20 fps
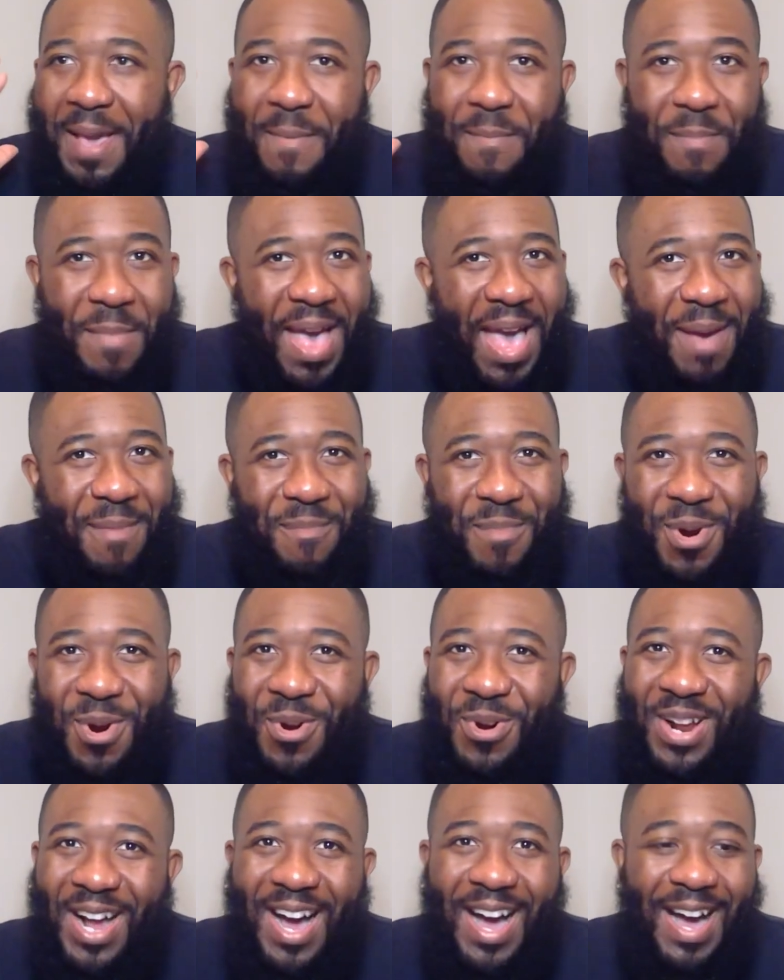Matt
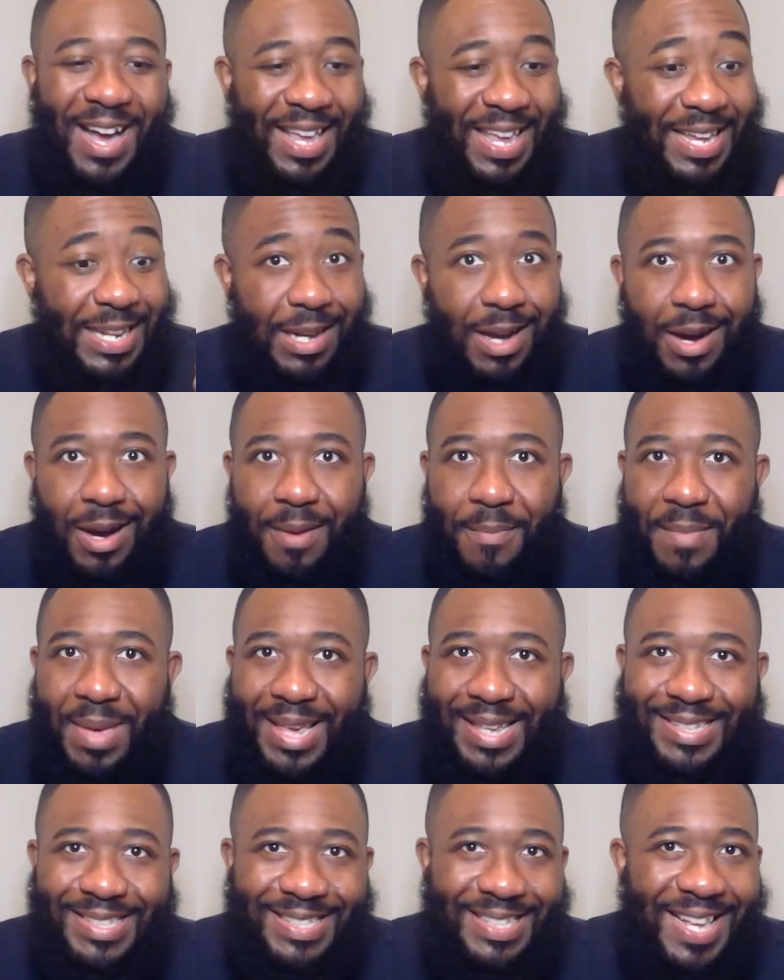Murdock and Aunt
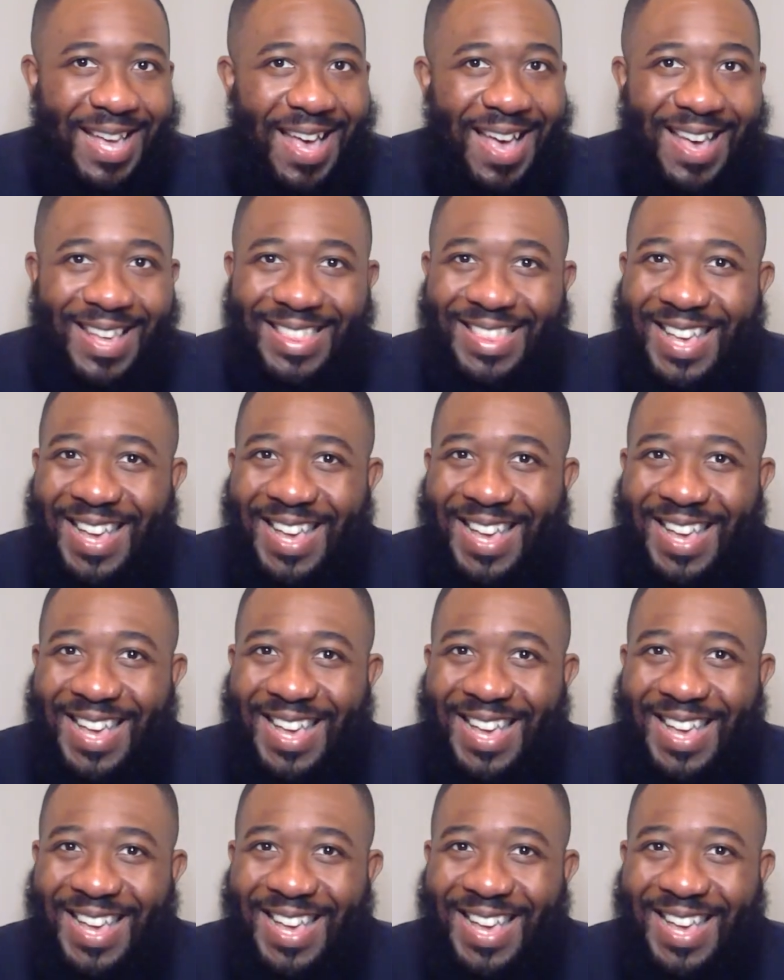May's death?